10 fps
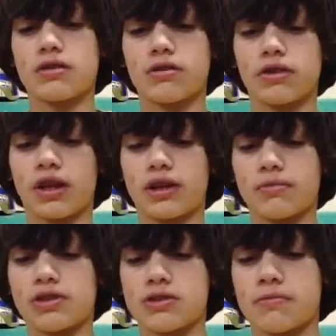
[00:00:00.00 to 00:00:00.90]
Hold on, let me
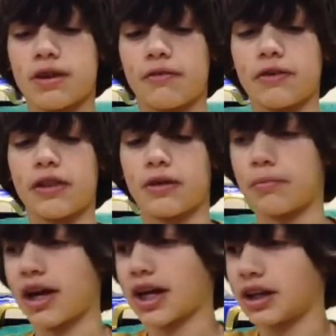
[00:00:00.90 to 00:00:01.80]
just put everything
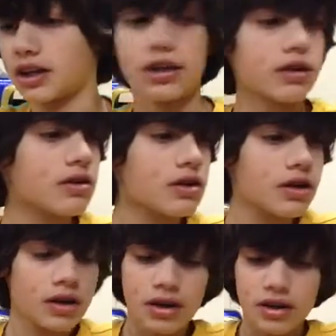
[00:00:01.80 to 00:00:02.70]
back in here.
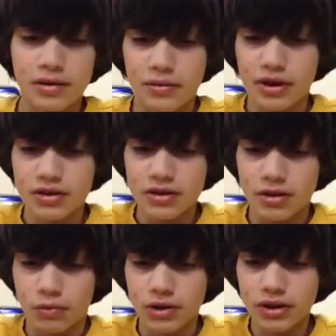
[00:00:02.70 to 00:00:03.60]
Then we'll get to the
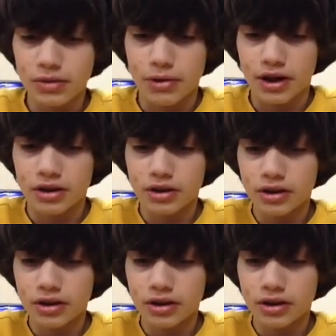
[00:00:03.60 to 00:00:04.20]
wheelie bar.